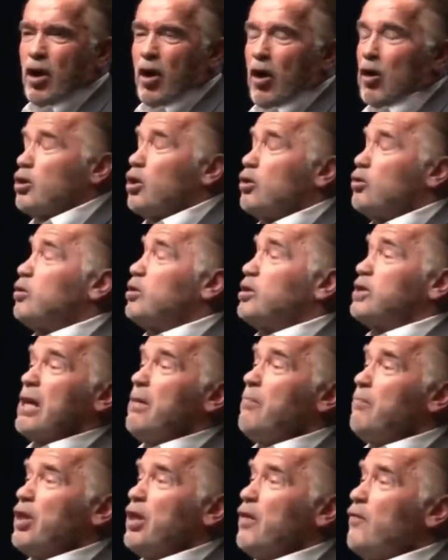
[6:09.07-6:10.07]
Or to do
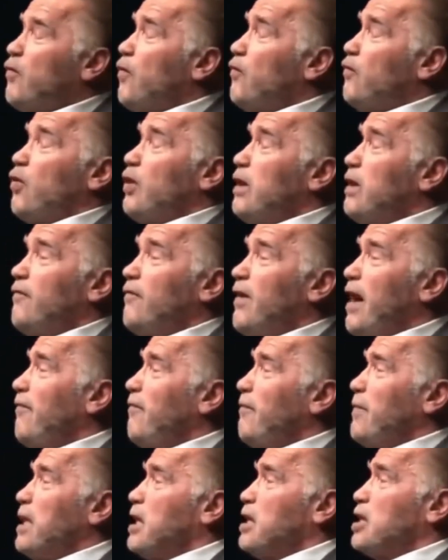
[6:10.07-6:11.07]
something for
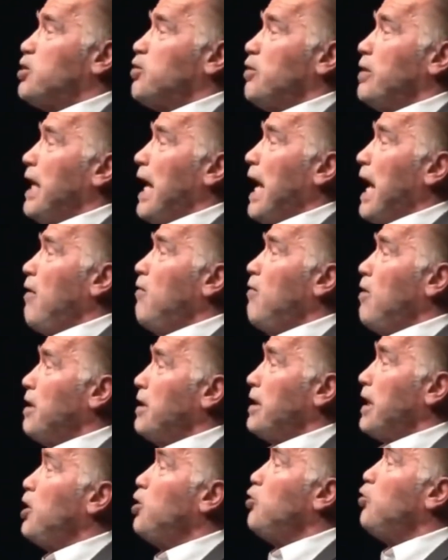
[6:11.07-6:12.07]
45 minutes to an hour a
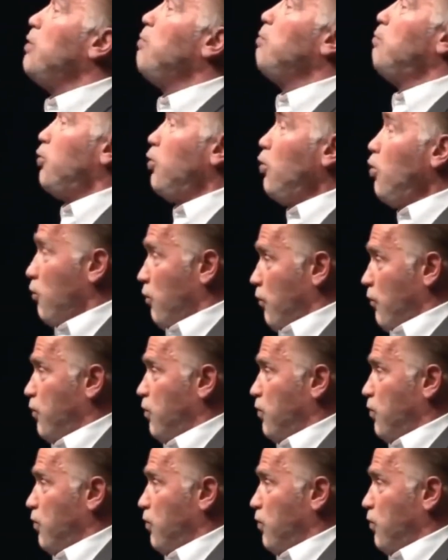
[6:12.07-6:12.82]
day to improve.